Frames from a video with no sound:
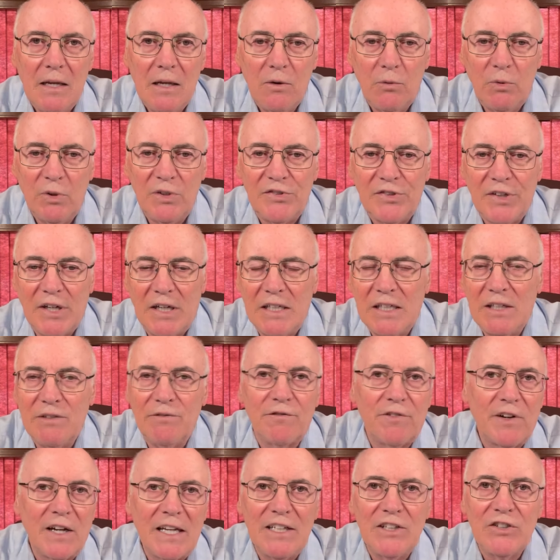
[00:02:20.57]
We saw an
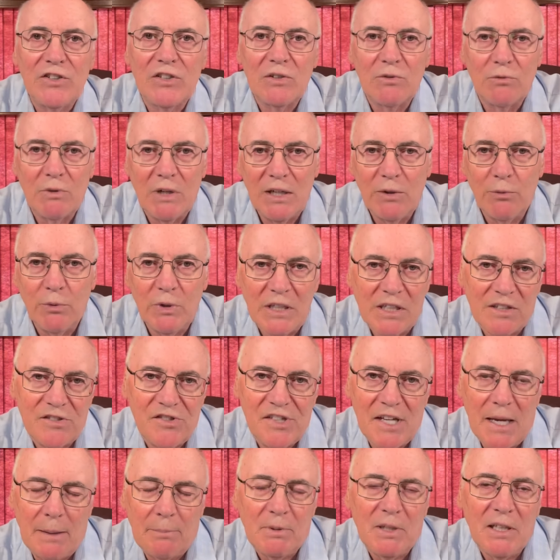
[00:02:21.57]
inflation rate. We
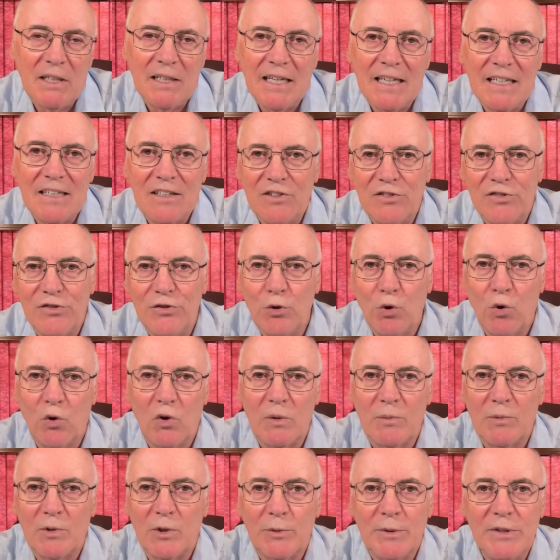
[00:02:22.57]
accepted that as normal.